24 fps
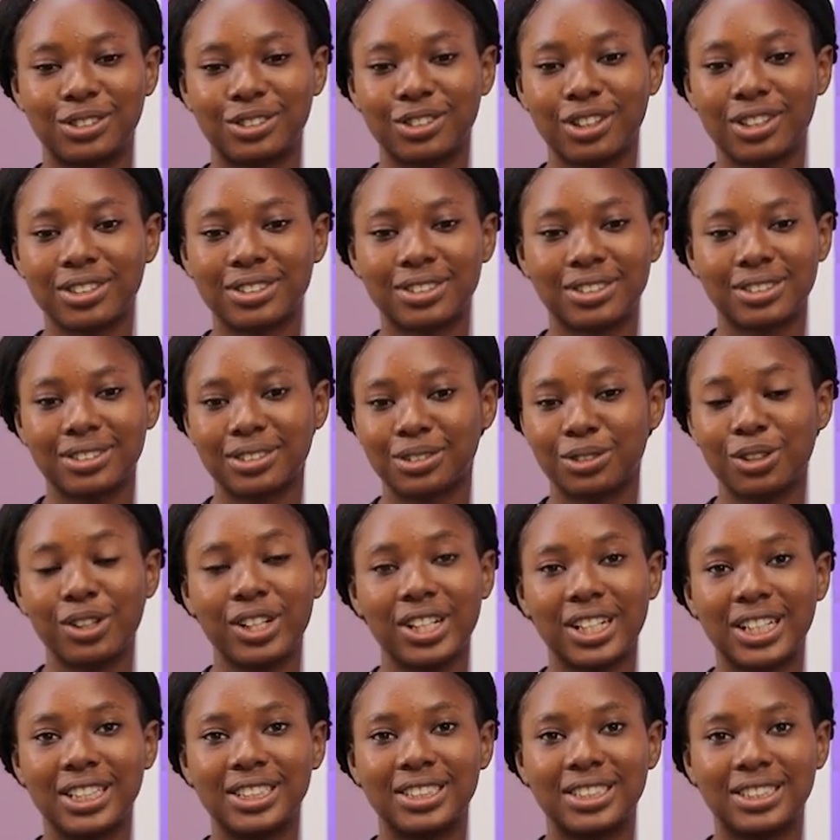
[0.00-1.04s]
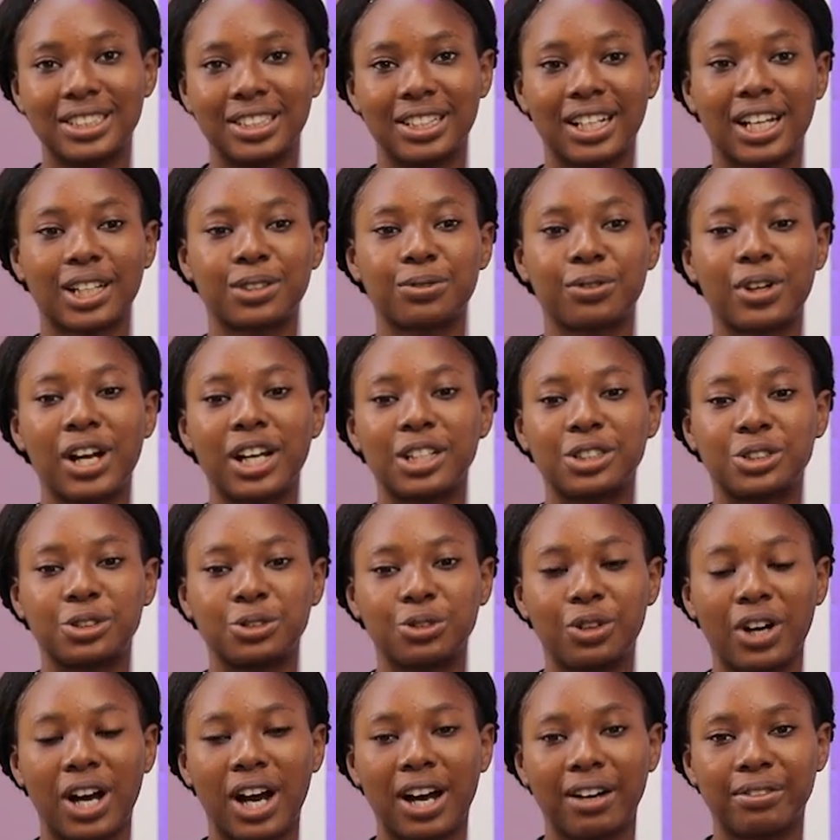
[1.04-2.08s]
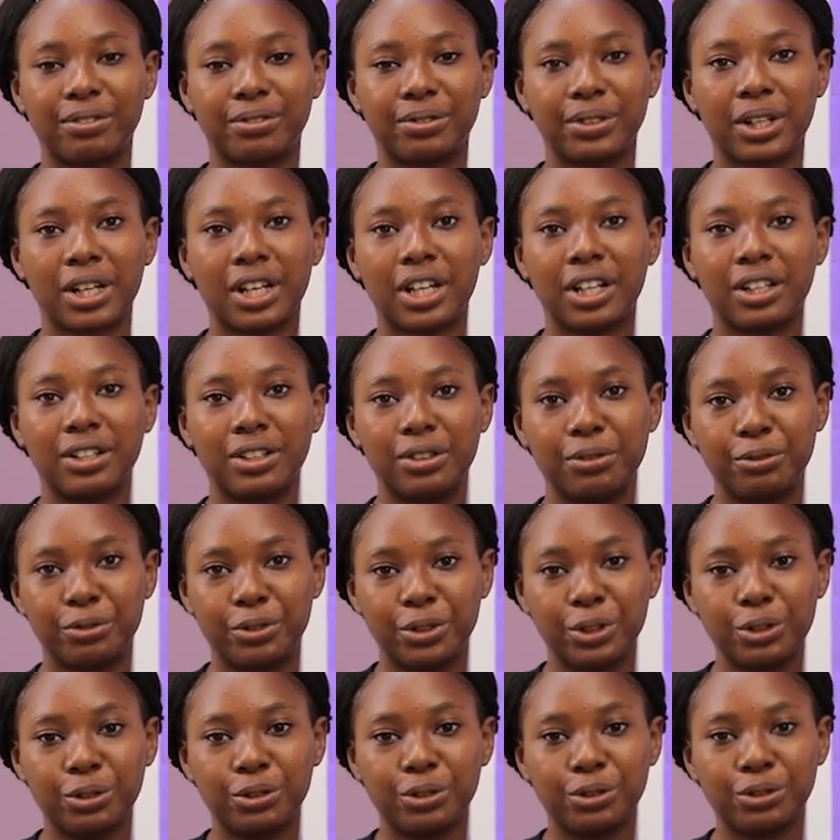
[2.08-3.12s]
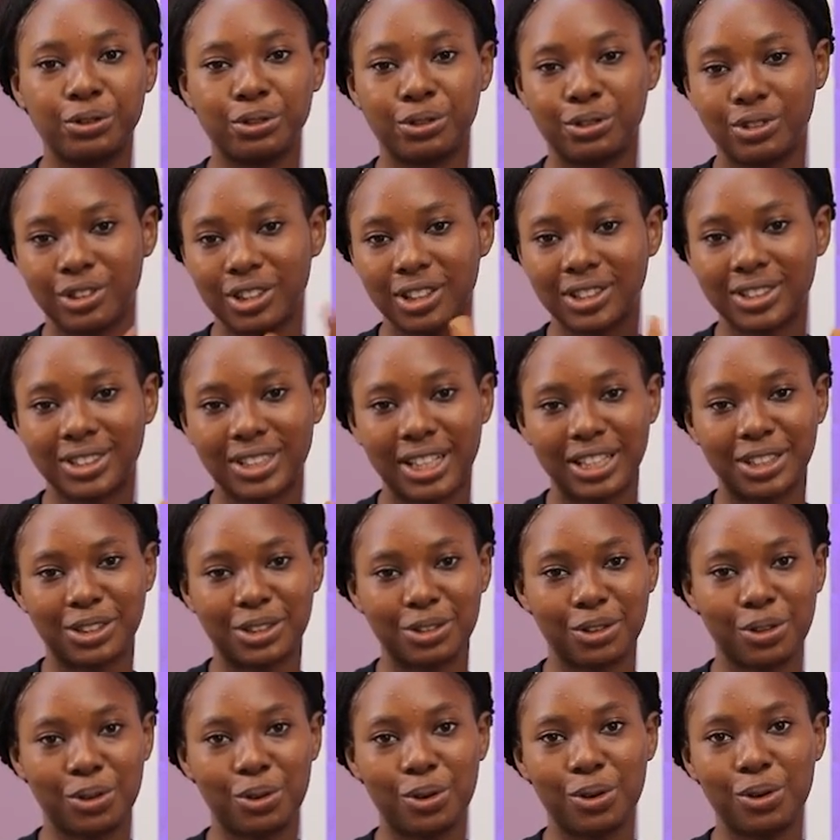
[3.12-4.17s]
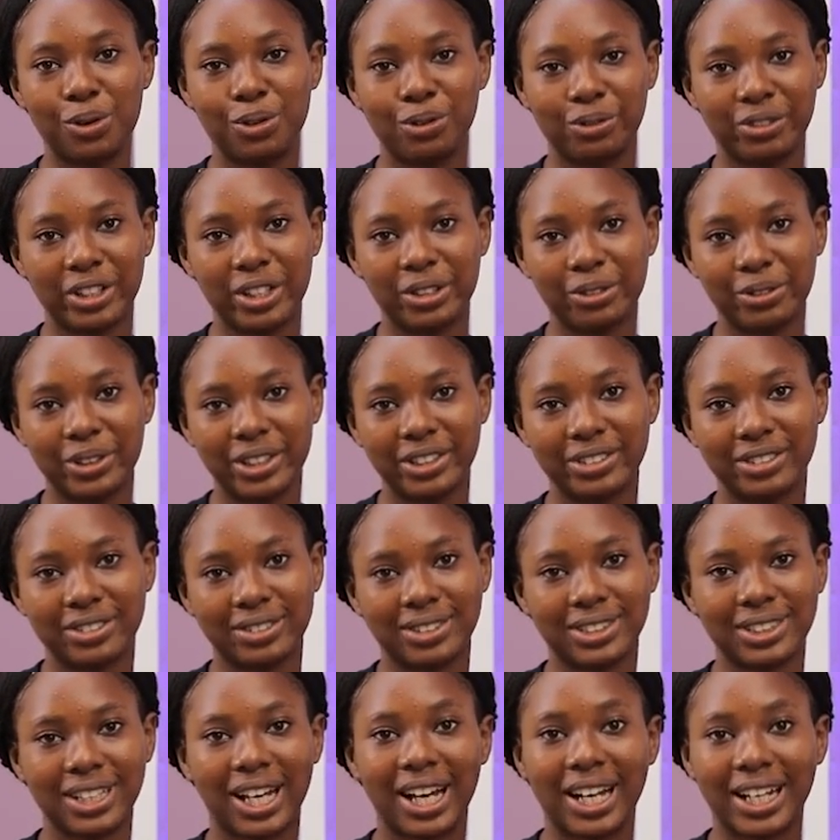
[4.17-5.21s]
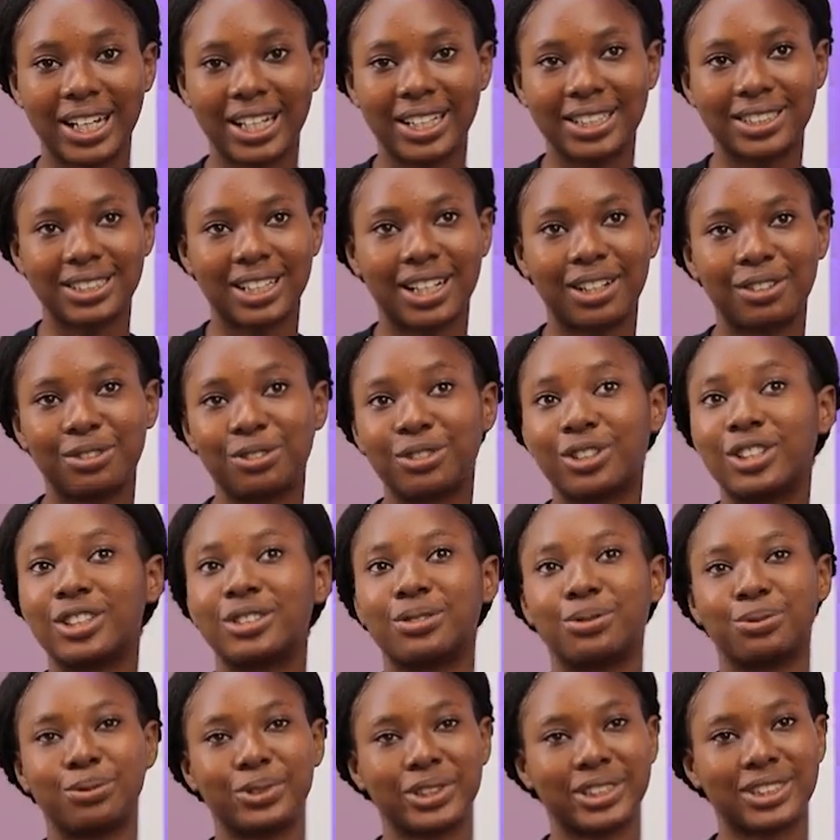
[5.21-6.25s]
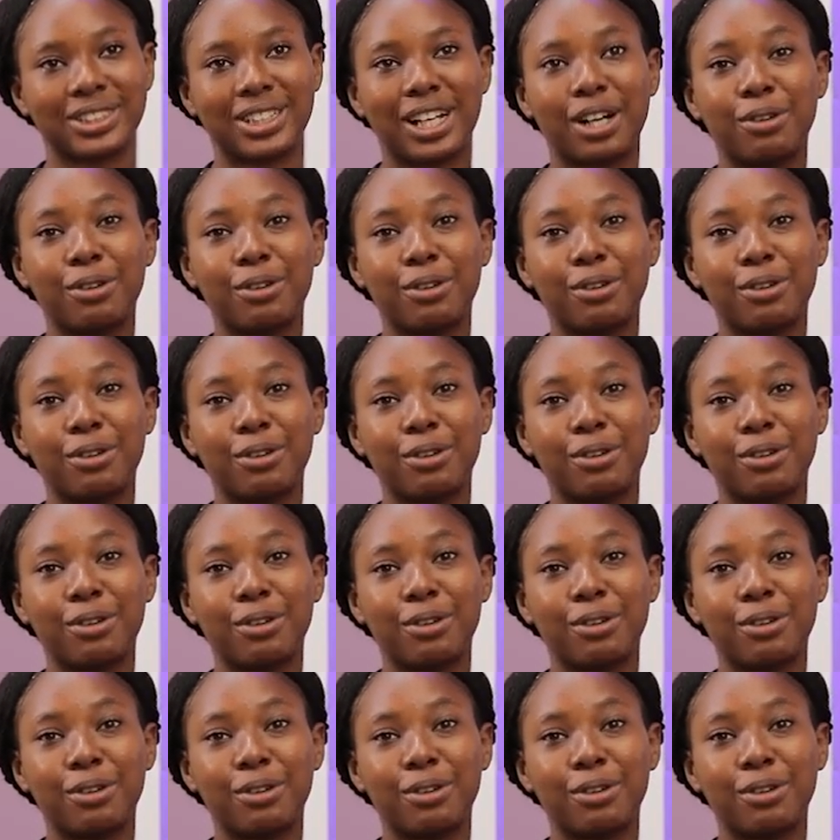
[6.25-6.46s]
Just don't listen. As far as you have the view, just set your goal very well, target, and run with